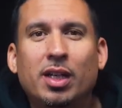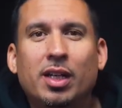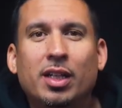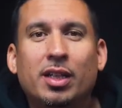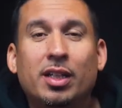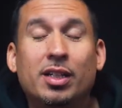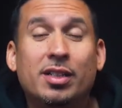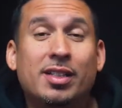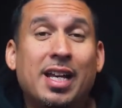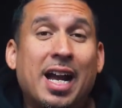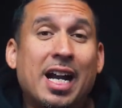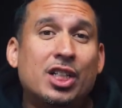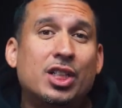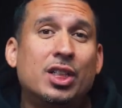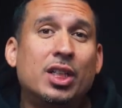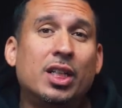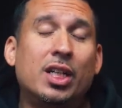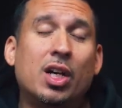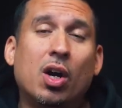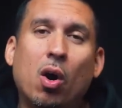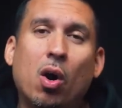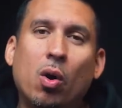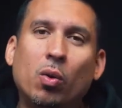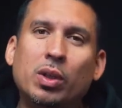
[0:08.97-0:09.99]
There's
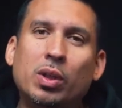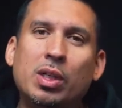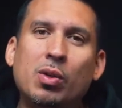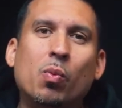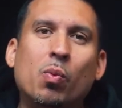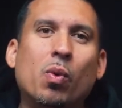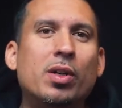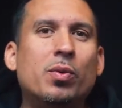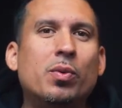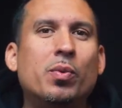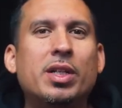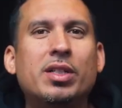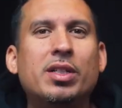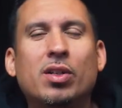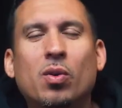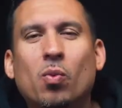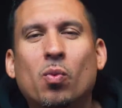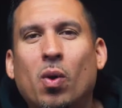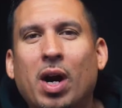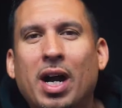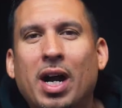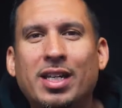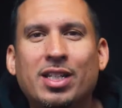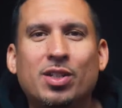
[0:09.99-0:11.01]
actually only one reason
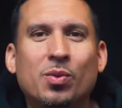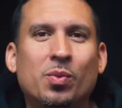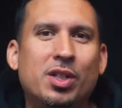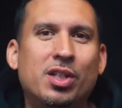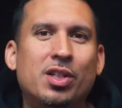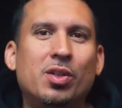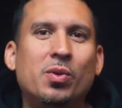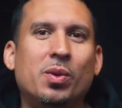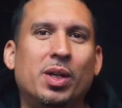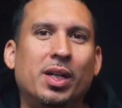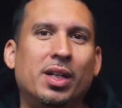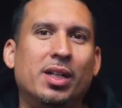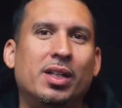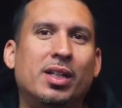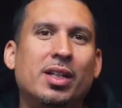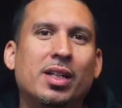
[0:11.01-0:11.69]
why you would do it,